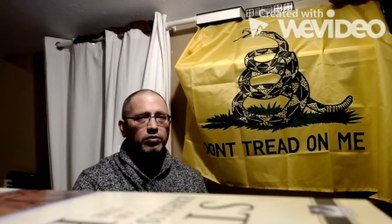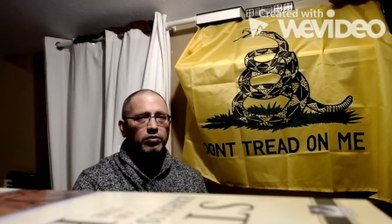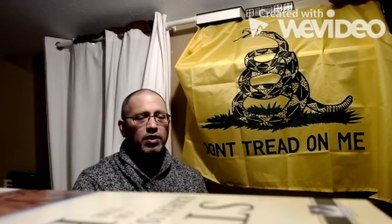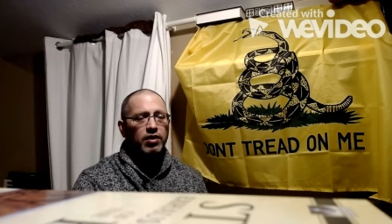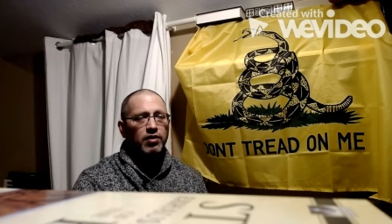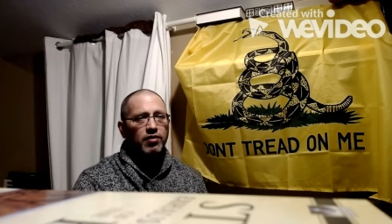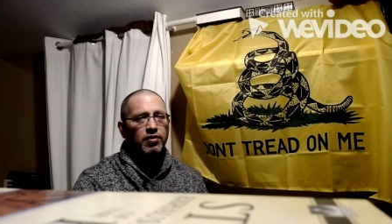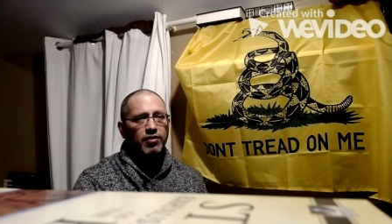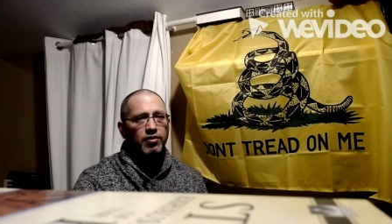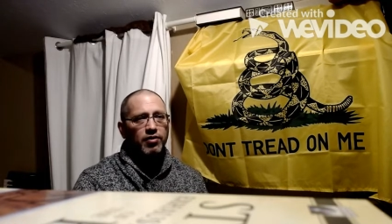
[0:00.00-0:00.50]

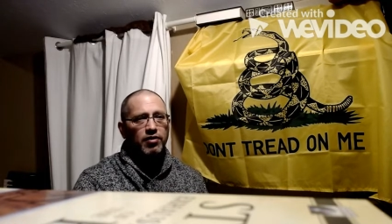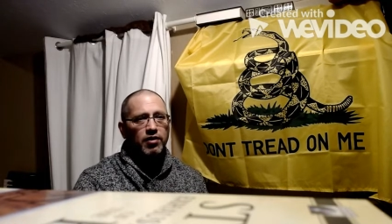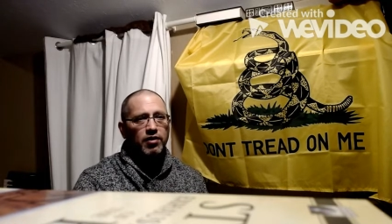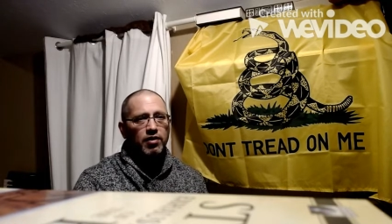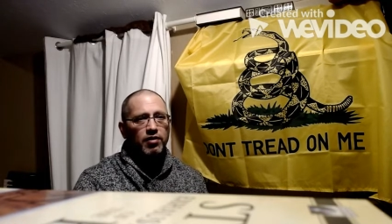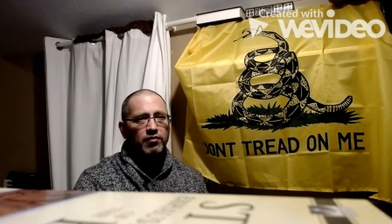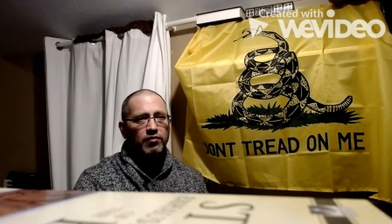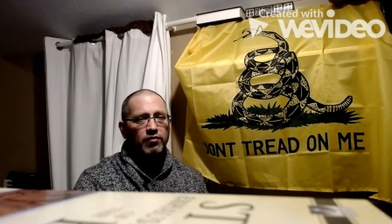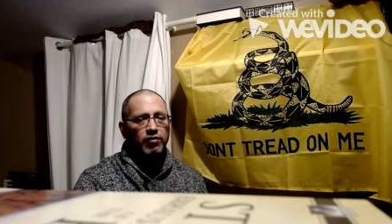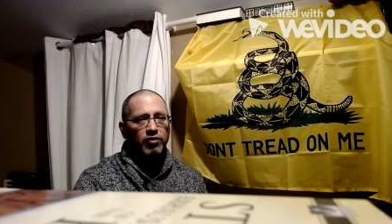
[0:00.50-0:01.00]
And
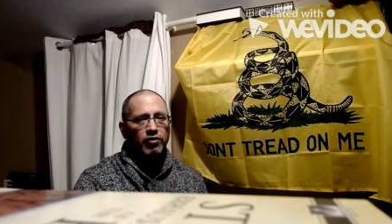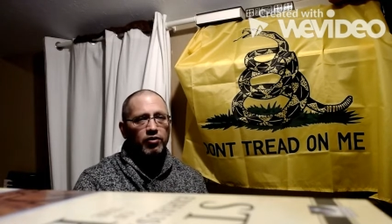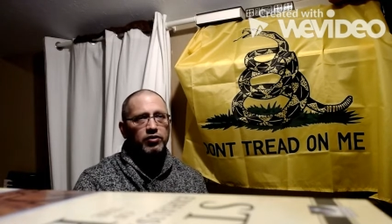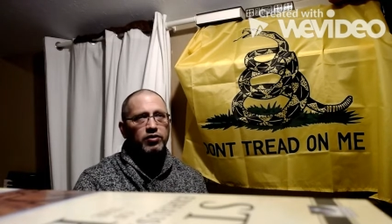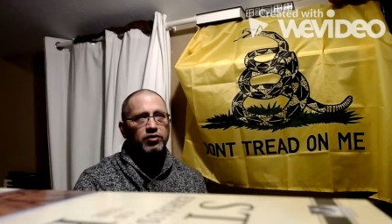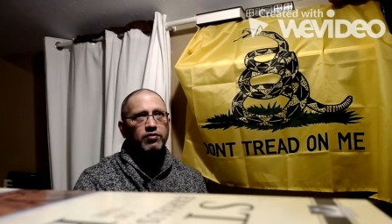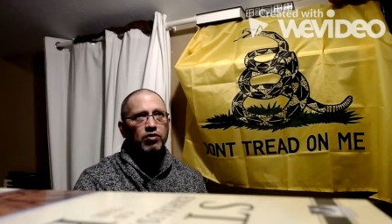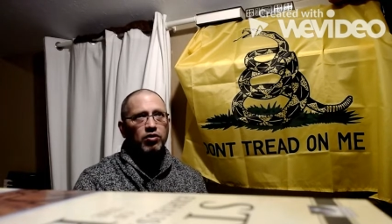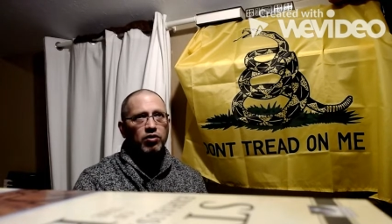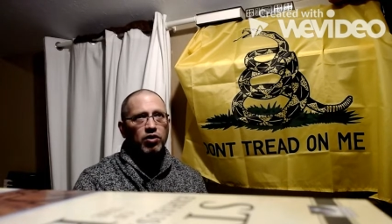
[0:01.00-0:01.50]
and for
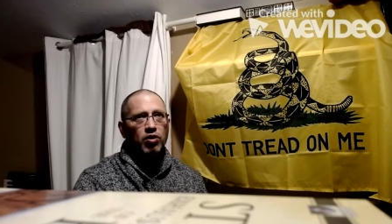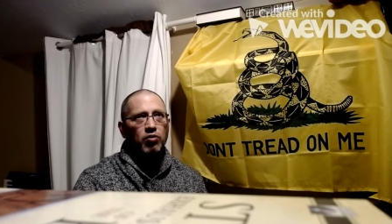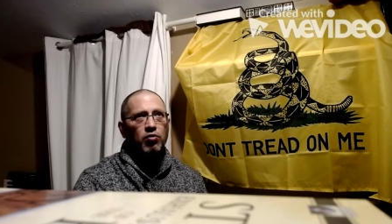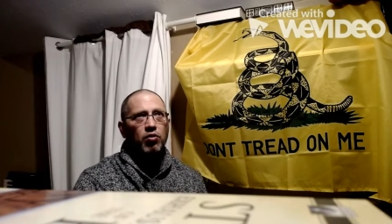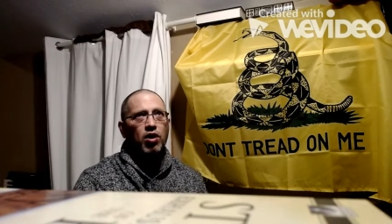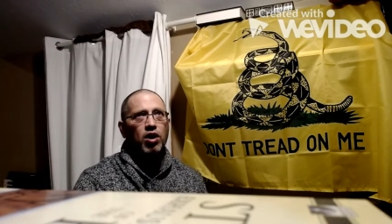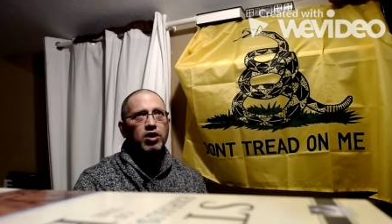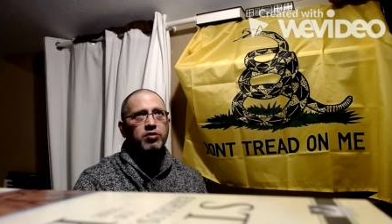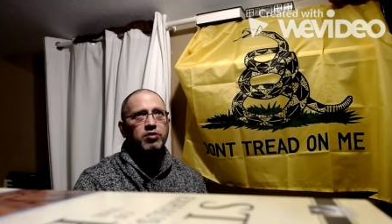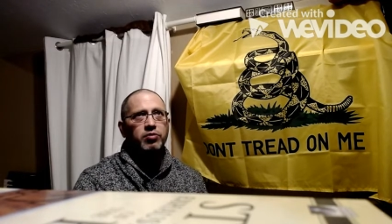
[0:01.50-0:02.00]
those of you that
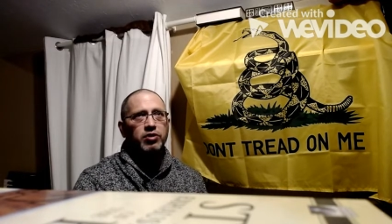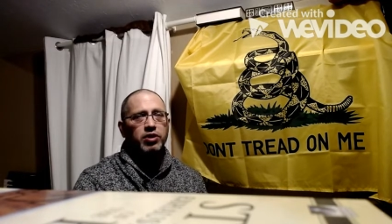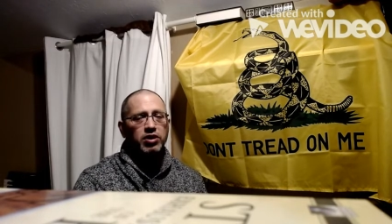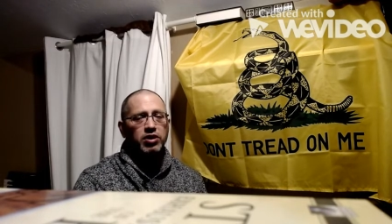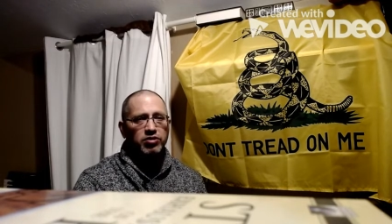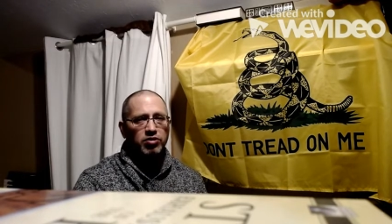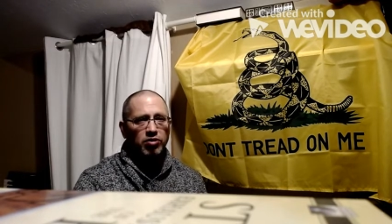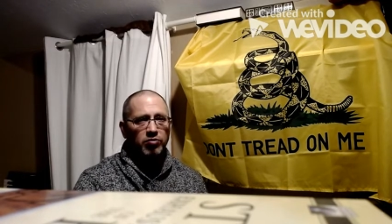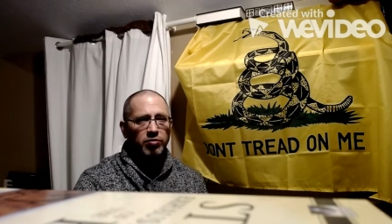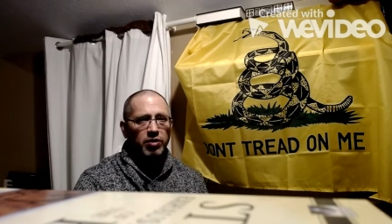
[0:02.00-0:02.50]
watch
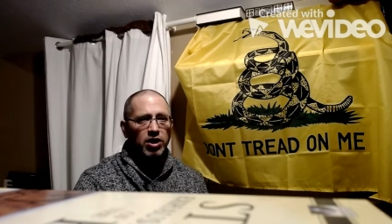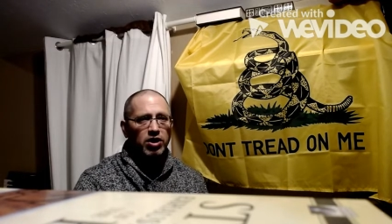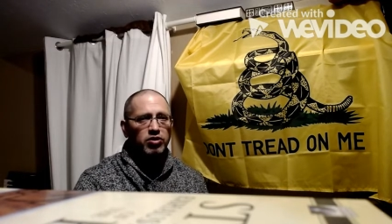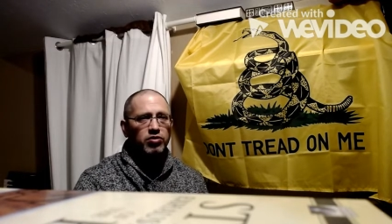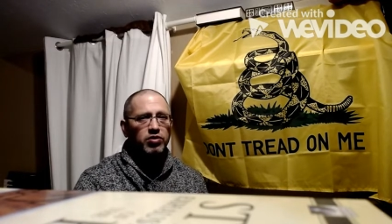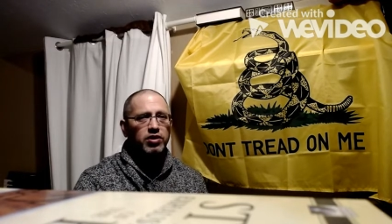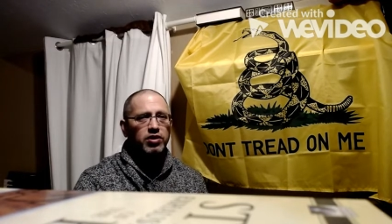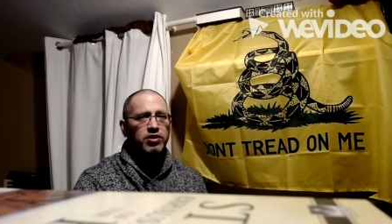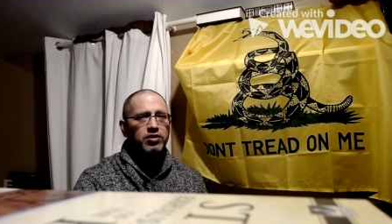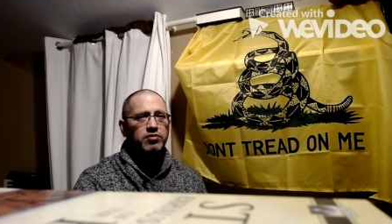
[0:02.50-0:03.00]
because you're
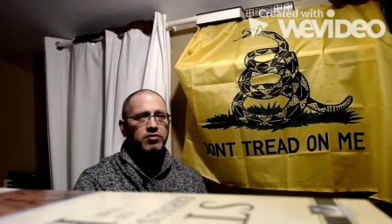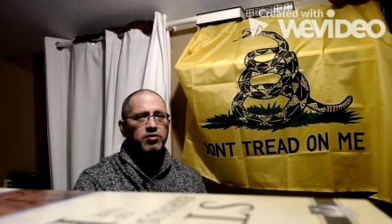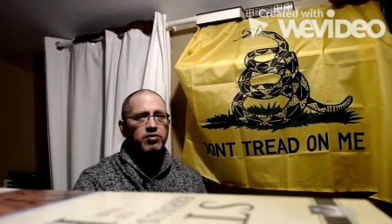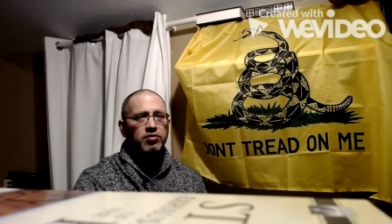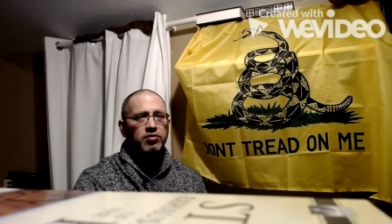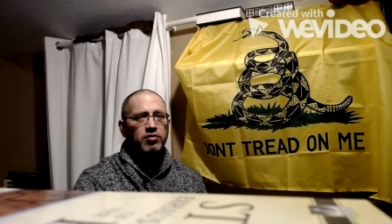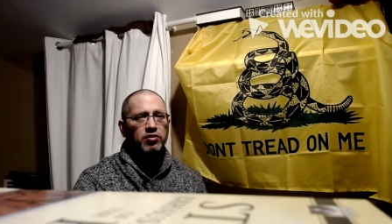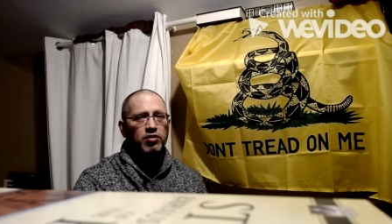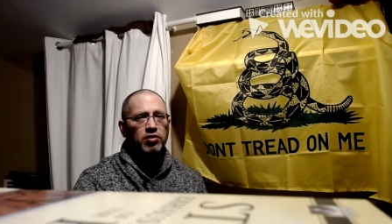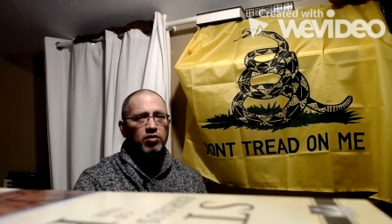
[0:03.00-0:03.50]
patriots
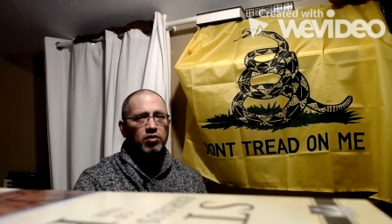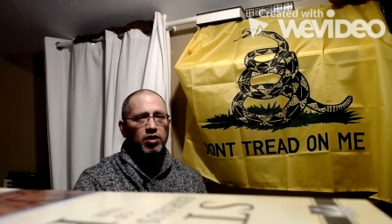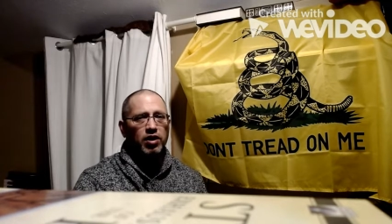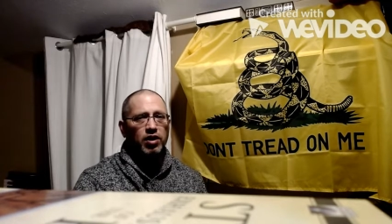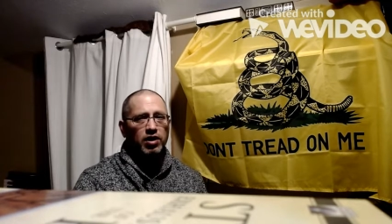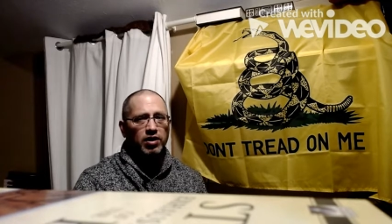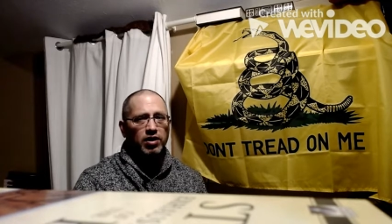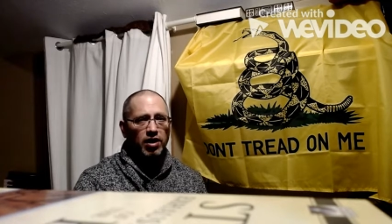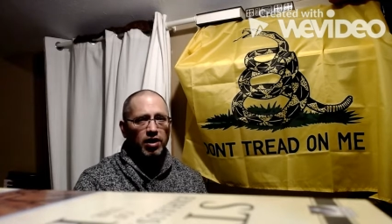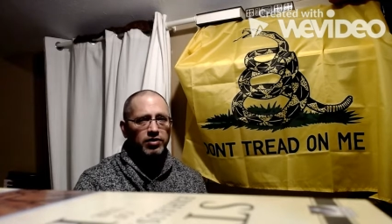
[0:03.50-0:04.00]

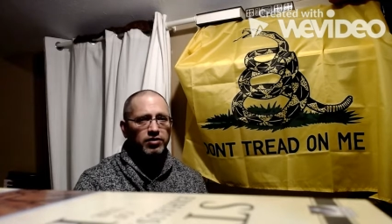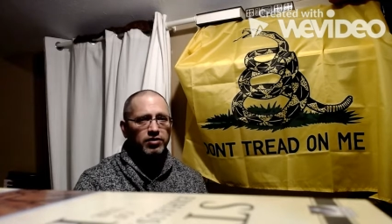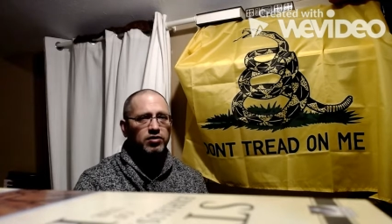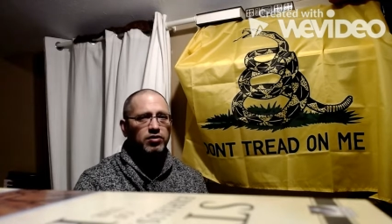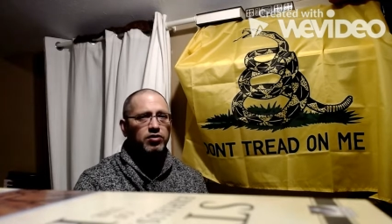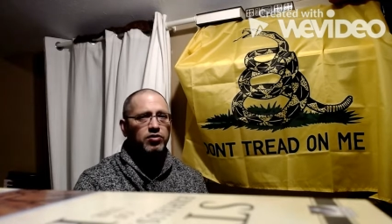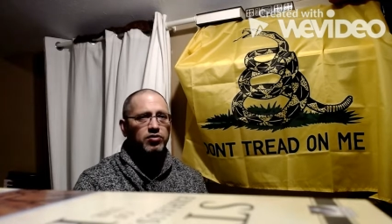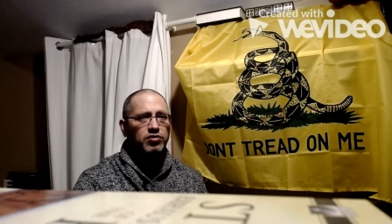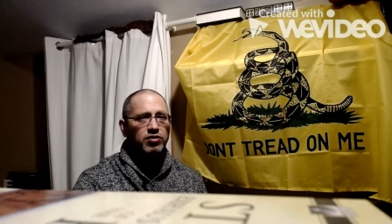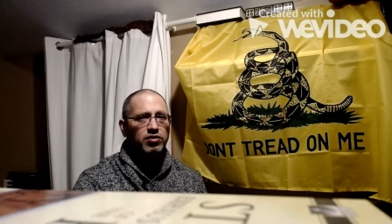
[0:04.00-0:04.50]
and
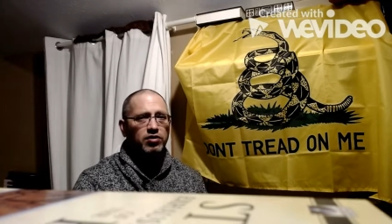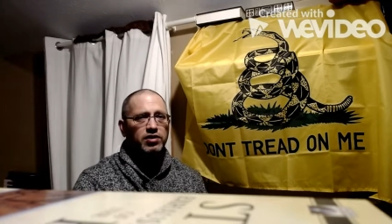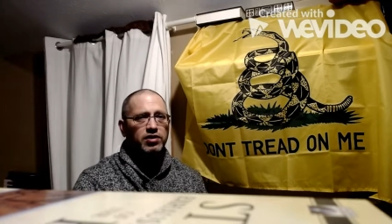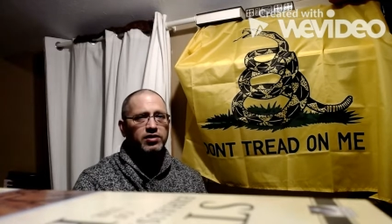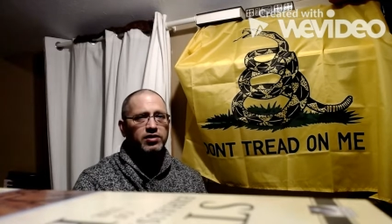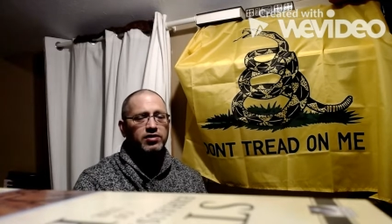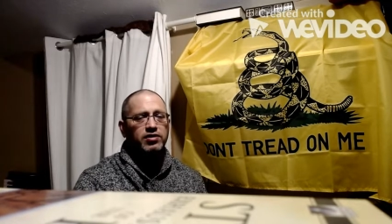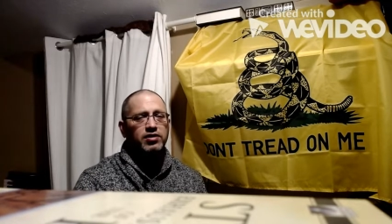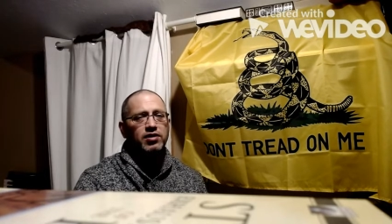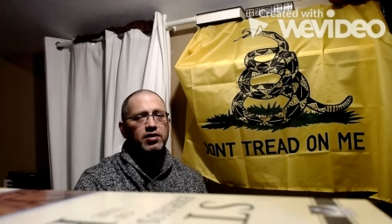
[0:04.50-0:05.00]

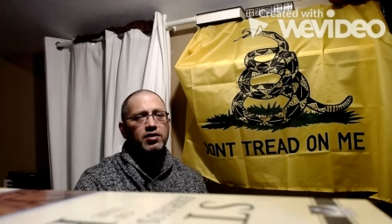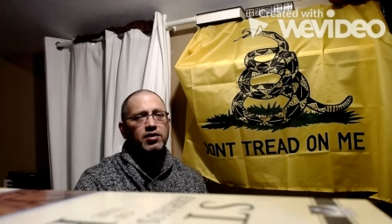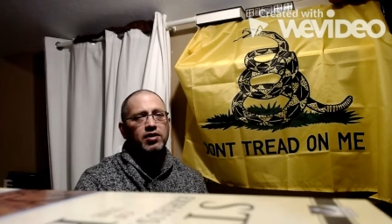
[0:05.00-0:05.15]
constitutionalists,